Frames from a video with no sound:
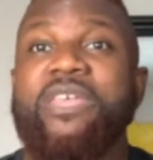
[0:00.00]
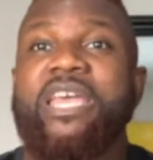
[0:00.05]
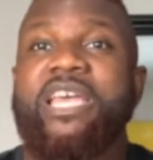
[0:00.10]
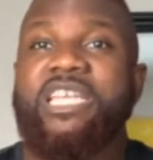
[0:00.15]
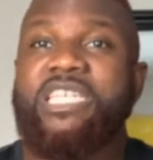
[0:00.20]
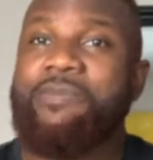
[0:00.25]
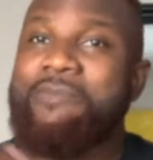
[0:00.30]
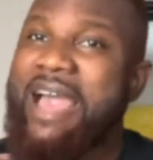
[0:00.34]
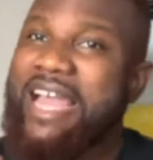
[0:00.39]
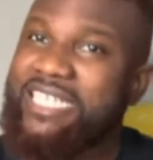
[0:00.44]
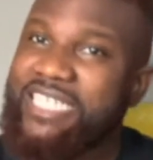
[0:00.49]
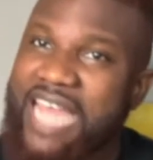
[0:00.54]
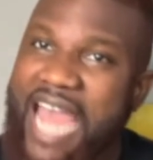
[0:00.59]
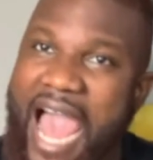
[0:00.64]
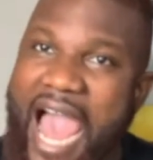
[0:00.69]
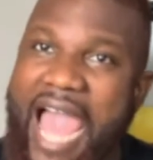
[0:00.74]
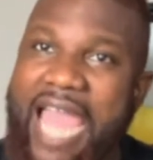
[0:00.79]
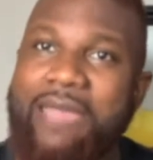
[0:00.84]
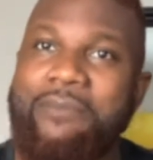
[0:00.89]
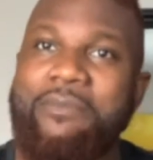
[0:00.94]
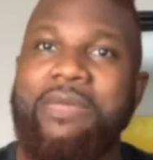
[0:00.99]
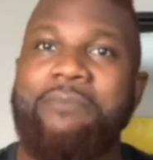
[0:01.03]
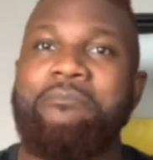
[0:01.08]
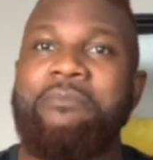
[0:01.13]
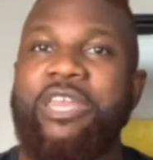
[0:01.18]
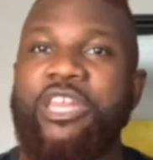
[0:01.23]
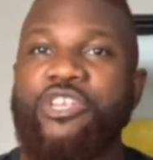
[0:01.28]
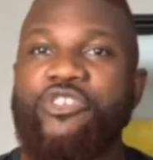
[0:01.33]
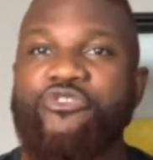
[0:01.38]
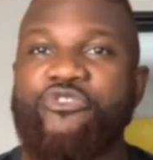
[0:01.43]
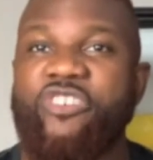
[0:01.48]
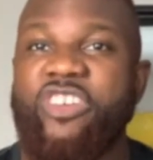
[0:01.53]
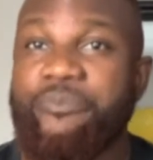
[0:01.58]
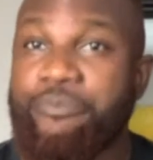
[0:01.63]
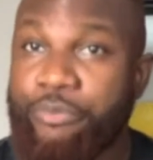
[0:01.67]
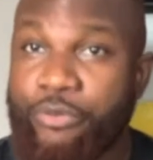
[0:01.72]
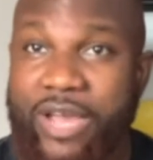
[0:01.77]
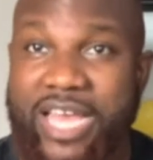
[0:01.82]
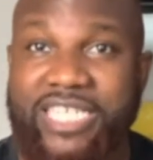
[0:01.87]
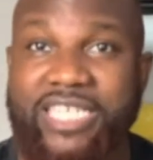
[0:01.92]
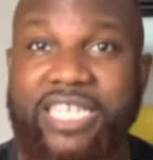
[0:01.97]
It's my time in ministry of
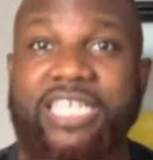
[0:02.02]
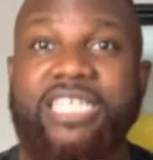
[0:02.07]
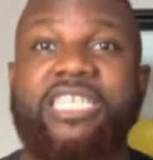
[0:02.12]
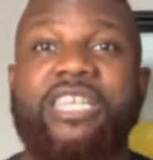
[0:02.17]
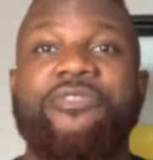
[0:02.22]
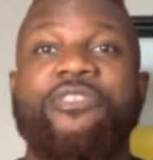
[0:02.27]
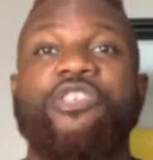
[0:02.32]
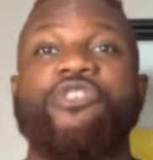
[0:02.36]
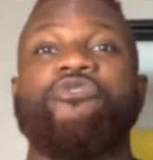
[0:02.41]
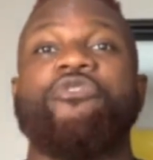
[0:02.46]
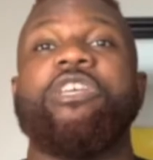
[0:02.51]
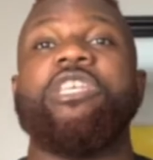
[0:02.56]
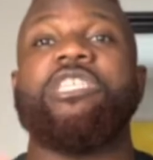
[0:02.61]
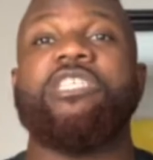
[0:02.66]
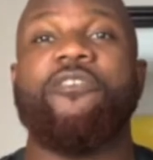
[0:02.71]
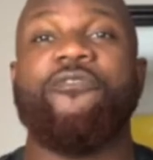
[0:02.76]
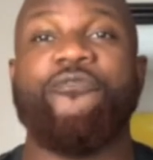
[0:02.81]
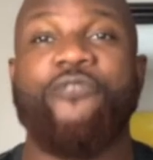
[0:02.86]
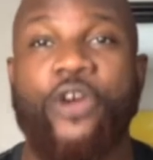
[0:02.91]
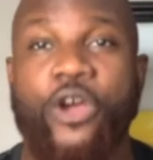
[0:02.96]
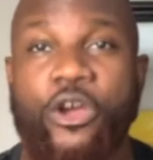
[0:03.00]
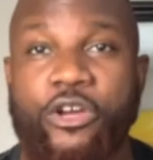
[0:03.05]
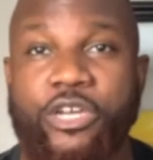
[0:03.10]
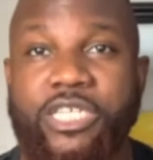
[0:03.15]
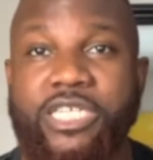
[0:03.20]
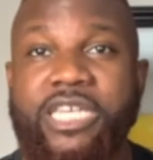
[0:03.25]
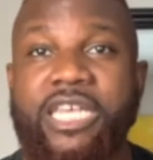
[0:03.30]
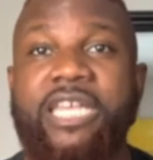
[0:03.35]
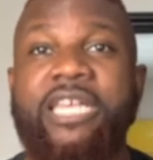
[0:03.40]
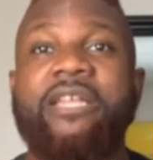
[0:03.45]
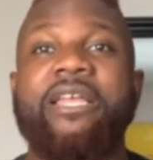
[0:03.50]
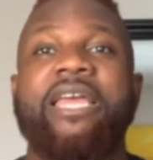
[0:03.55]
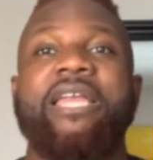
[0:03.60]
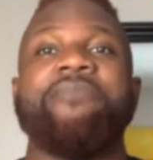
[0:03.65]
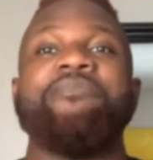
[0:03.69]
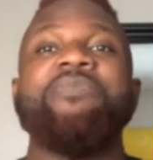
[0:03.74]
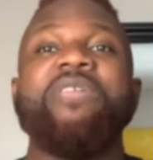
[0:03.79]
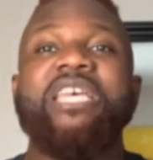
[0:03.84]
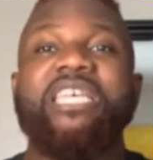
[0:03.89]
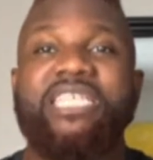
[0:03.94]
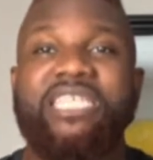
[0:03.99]
presence in the streets of Ferguson
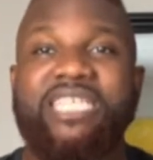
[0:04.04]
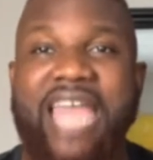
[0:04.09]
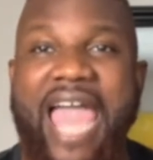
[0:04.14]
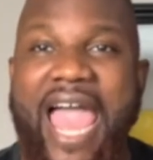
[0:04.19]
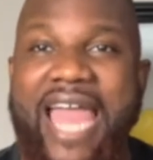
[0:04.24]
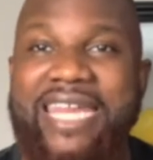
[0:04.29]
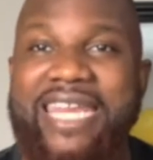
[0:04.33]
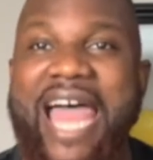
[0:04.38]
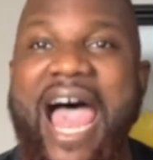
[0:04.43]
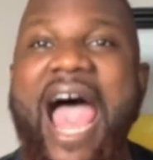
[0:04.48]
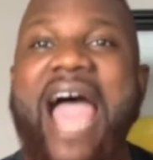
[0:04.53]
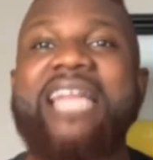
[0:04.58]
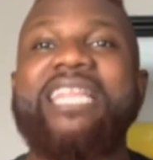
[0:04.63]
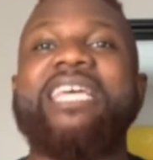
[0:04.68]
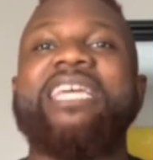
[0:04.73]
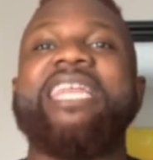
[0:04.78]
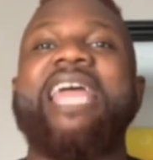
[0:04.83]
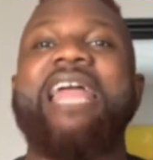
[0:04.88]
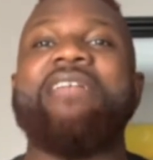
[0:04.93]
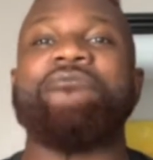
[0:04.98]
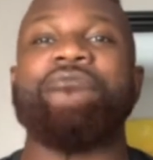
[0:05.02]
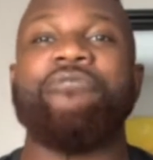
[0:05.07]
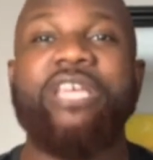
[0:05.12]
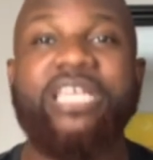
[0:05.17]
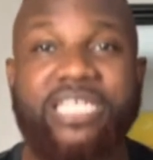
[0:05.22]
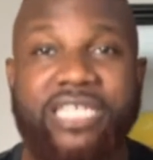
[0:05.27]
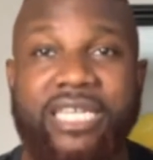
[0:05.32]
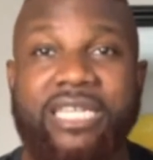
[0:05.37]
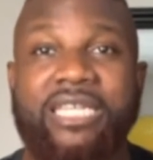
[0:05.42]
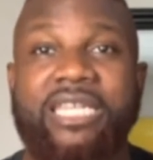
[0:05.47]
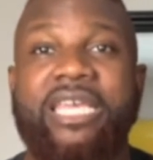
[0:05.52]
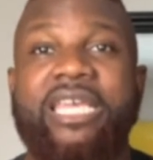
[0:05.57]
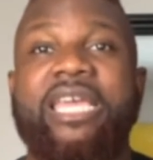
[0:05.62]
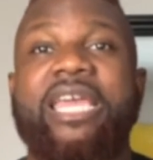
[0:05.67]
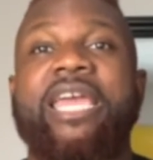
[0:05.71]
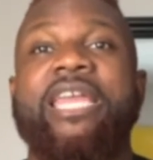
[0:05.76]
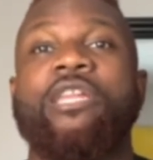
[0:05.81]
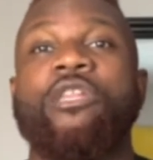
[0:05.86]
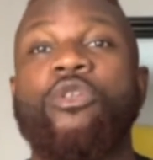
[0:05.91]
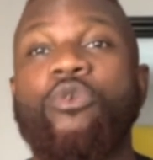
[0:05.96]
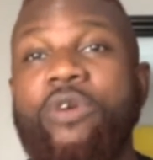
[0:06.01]
and Staten Island, and recently
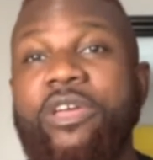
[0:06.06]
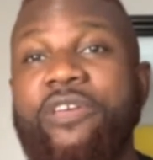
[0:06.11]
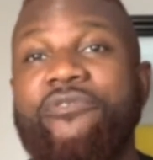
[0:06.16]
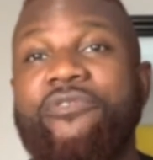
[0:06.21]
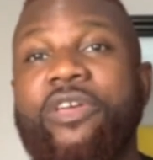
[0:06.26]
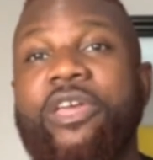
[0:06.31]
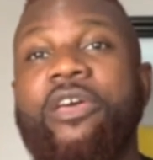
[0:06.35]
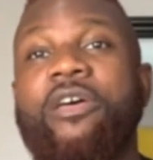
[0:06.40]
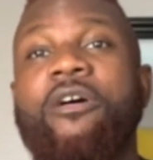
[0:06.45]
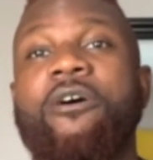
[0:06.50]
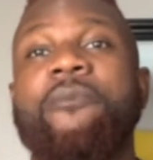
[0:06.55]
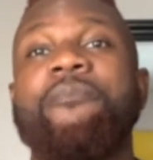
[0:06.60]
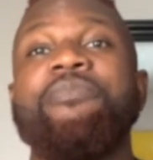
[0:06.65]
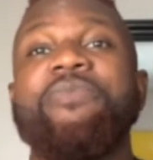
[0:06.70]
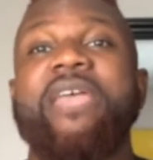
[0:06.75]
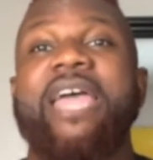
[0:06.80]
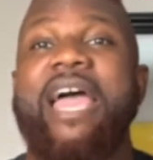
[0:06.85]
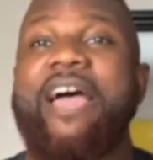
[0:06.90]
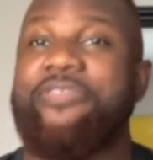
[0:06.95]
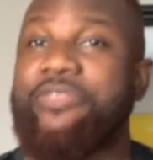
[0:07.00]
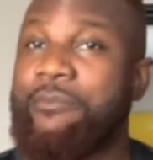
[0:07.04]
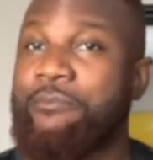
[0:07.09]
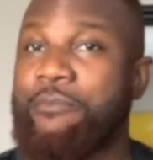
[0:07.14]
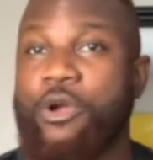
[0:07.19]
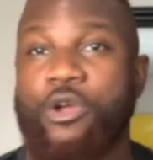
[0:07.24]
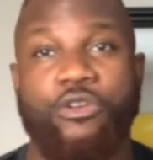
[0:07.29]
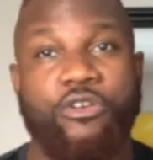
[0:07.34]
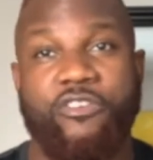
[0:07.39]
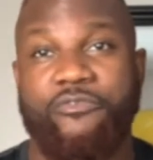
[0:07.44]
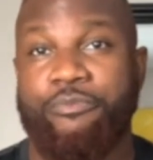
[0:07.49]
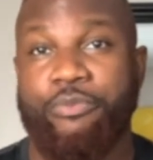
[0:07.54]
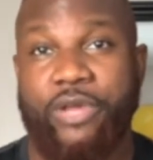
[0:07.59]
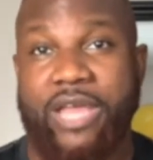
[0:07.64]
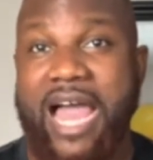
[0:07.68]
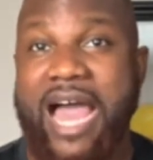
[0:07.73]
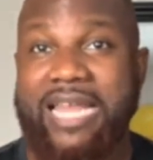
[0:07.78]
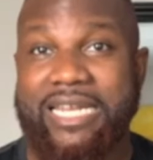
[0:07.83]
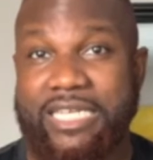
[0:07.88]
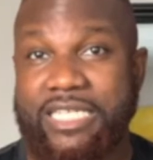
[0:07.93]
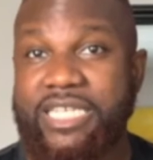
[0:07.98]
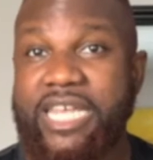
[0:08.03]
in Louisville at the murder of
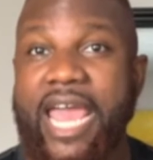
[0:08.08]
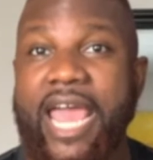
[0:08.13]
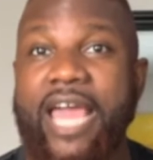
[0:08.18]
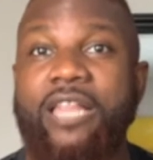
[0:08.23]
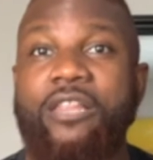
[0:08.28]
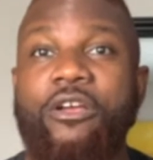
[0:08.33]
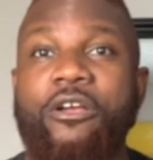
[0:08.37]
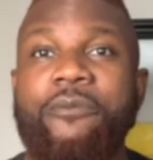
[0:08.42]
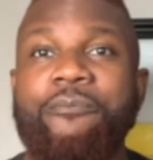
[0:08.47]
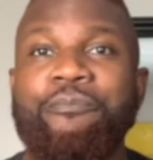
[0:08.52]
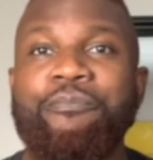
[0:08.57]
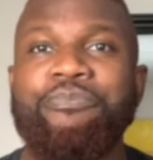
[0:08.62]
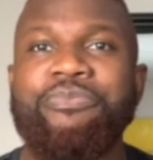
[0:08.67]
Breonna Taylor.